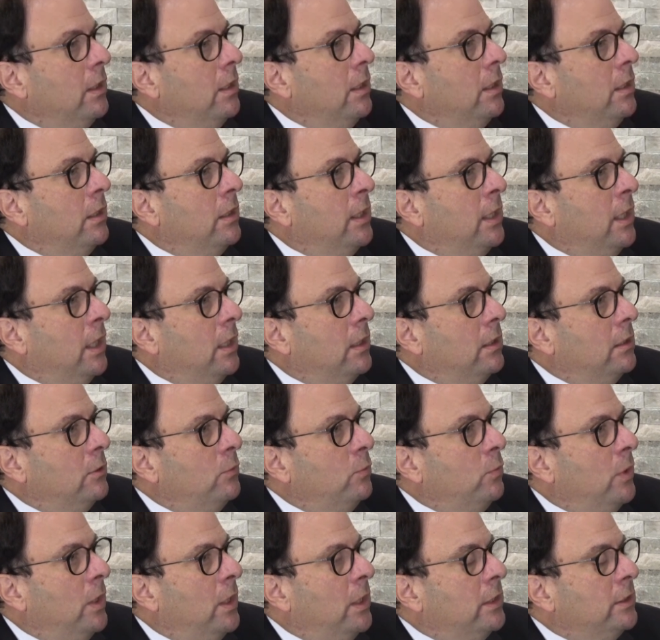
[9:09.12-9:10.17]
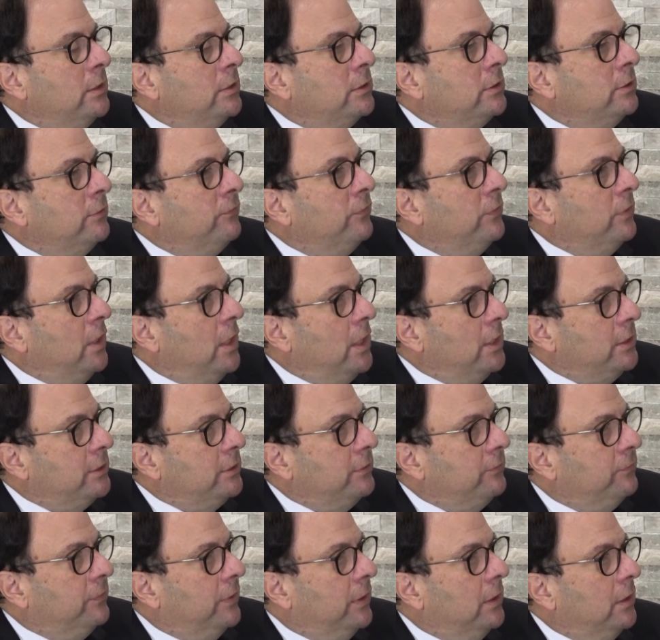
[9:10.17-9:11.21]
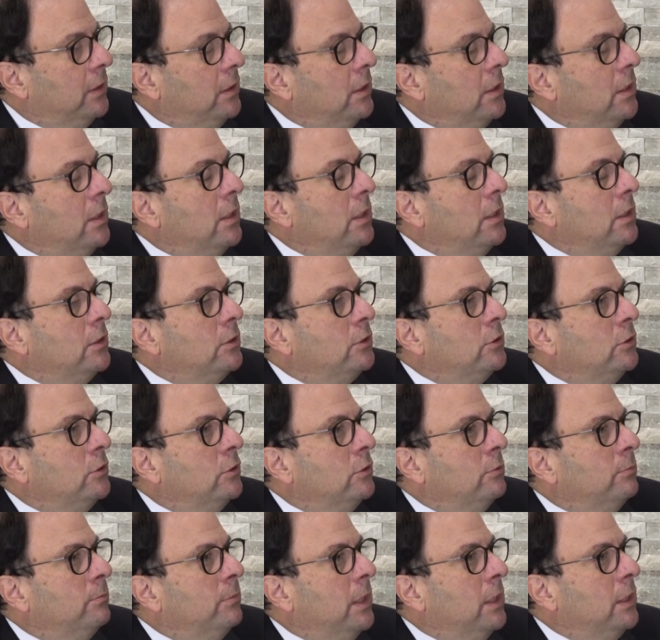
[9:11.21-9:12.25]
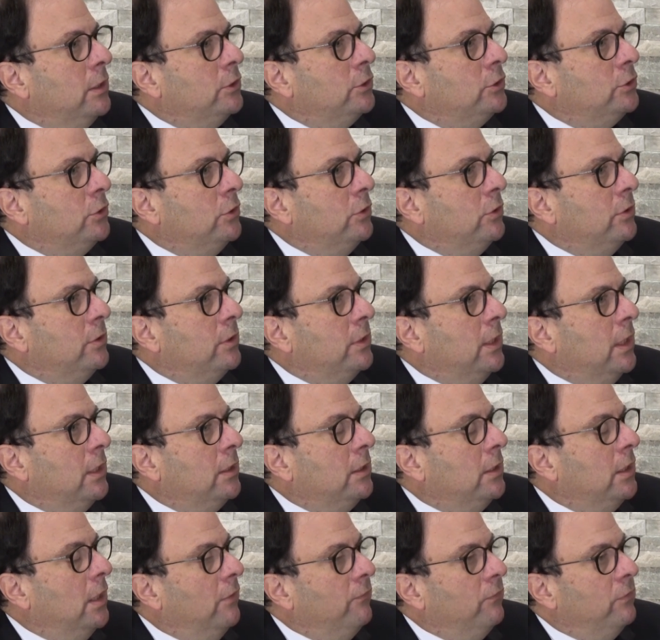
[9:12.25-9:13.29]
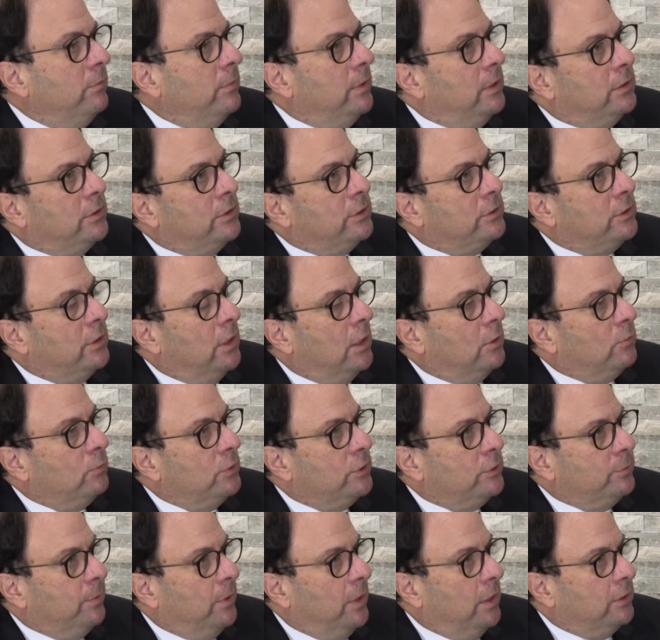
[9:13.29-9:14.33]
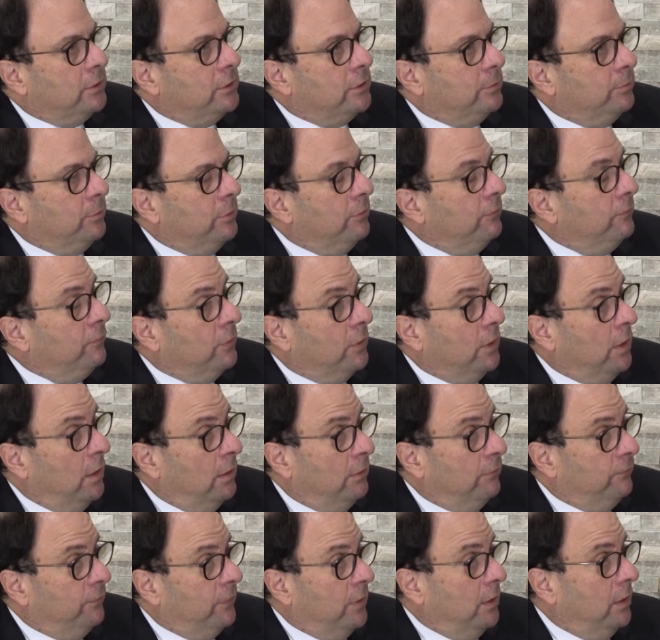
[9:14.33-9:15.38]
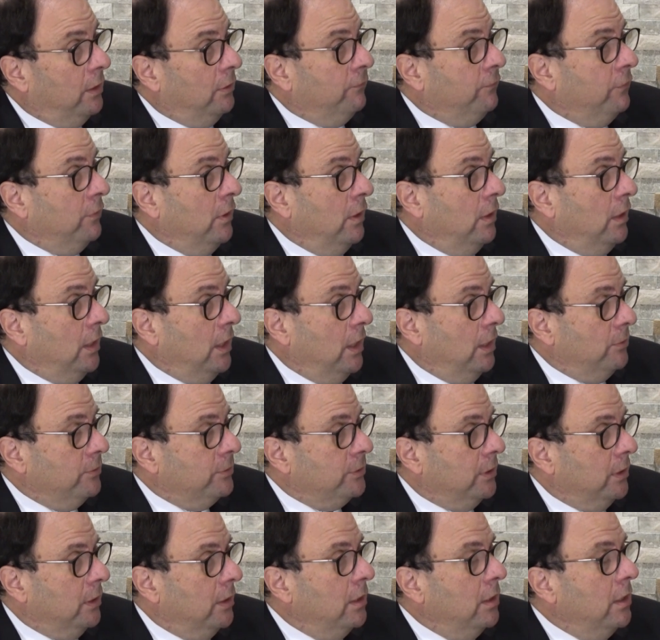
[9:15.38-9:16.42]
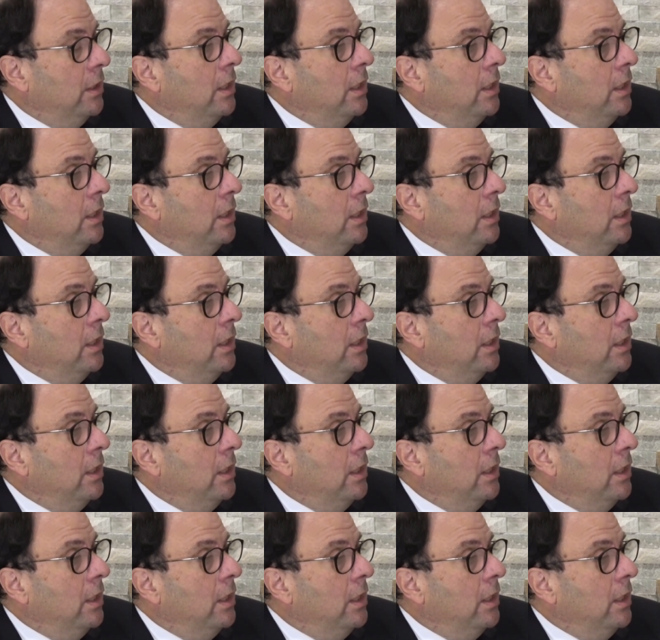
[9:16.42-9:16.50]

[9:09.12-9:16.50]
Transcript: The other was the philosophy, to make sure that government is not responsible for all funding for all housing.